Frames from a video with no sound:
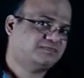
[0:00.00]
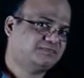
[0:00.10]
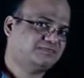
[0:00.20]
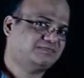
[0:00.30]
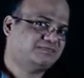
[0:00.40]

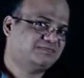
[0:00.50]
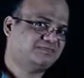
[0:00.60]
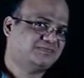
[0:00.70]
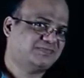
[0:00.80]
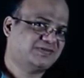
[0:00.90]

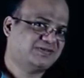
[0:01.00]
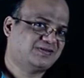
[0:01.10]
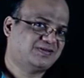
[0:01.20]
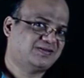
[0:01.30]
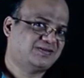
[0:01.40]

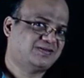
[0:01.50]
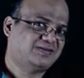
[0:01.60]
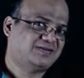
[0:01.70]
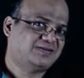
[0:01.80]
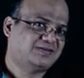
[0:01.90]

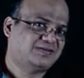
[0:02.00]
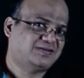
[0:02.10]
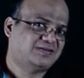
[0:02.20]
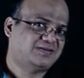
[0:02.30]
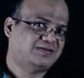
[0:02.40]

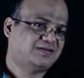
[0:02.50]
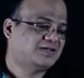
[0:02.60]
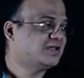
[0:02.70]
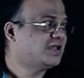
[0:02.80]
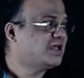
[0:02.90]

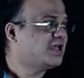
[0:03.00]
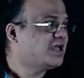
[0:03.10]
(no one is talking)